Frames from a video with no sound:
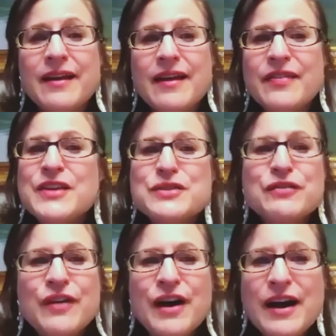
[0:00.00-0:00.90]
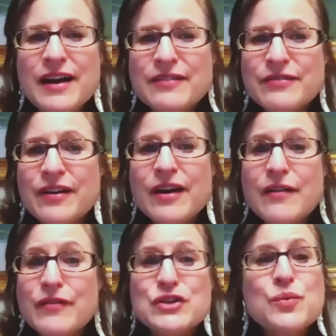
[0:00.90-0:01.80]
These are 5
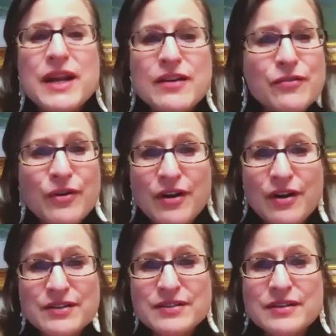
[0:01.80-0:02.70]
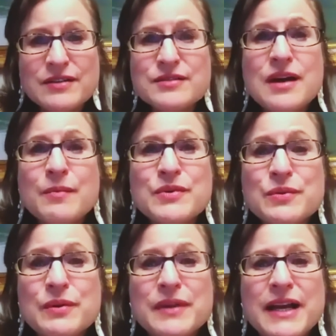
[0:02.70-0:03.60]
of the 24 artists and ensembles
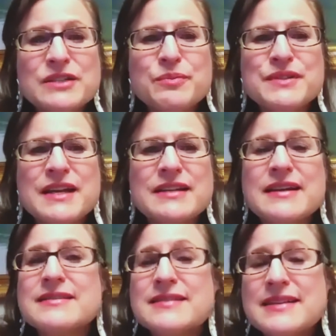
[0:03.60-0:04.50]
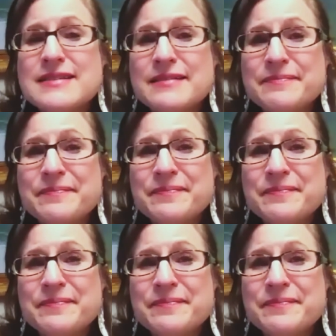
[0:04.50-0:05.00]
we plan to present next season.